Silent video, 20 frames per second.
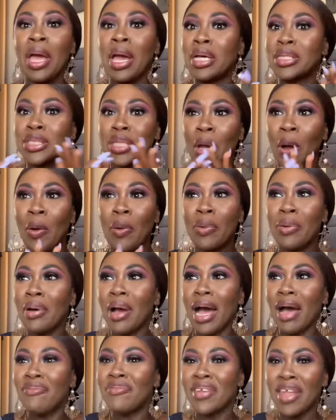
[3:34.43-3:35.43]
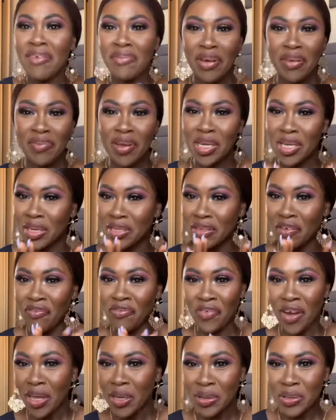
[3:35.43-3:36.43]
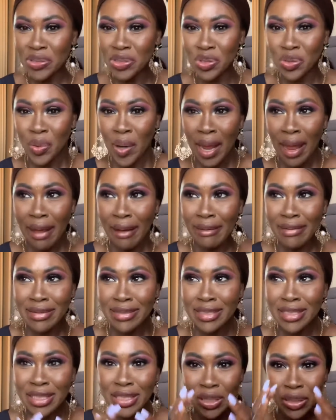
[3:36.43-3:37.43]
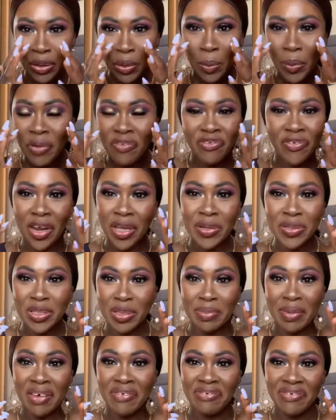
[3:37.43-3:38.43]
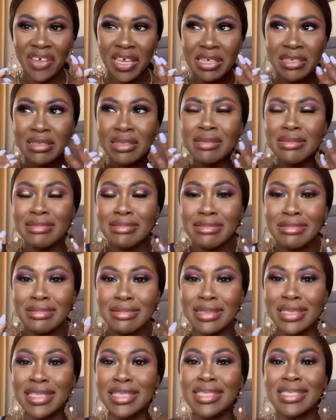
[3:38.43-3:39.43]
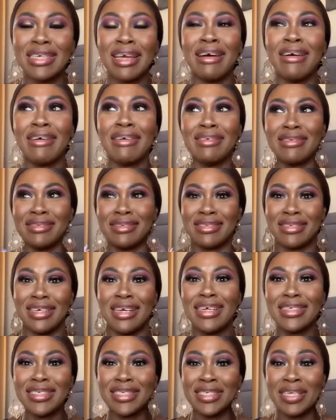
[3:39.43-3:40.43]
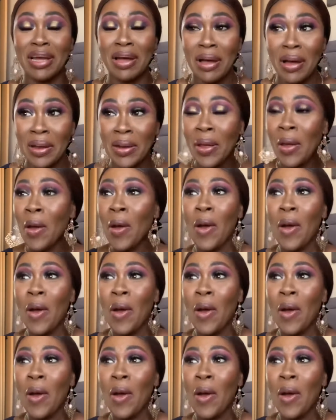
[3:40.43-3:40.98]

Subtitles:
So I've never ever done the freckle trend, you know, put freckles on my face. Oh, I just can't.